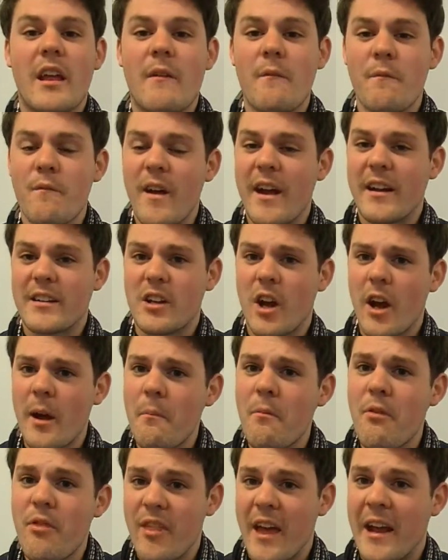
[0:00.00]
In fact,
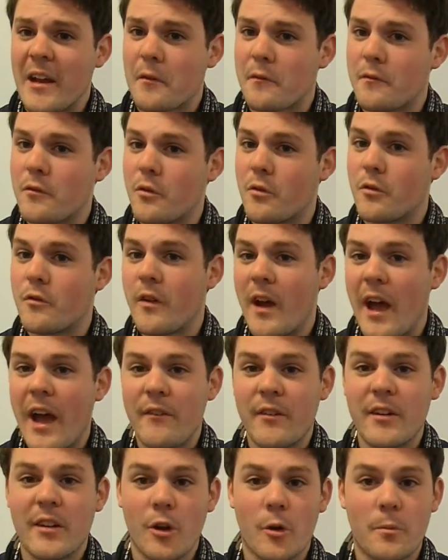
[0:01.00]
I'm thankful for
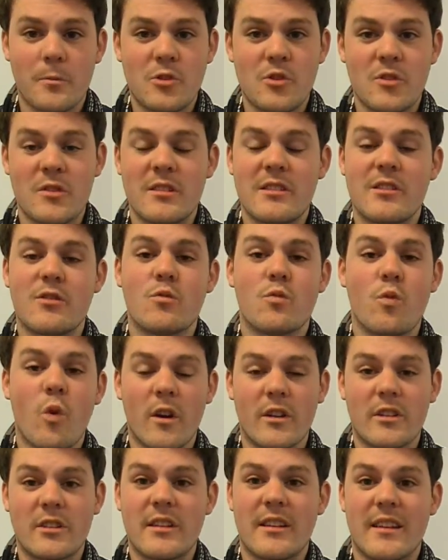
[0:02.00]
having the opportunity to
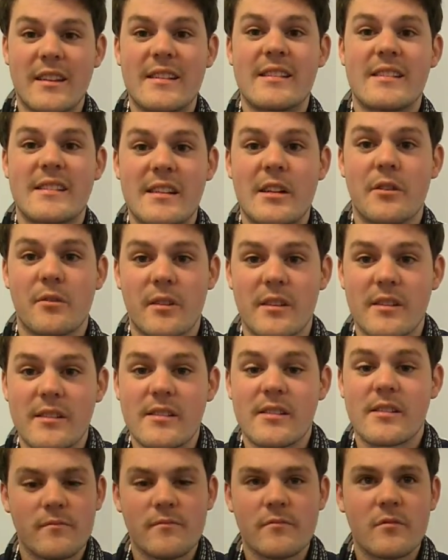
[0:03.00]
watch this
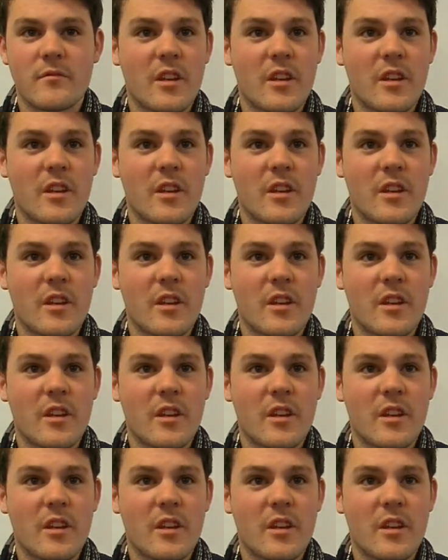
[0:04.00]
series.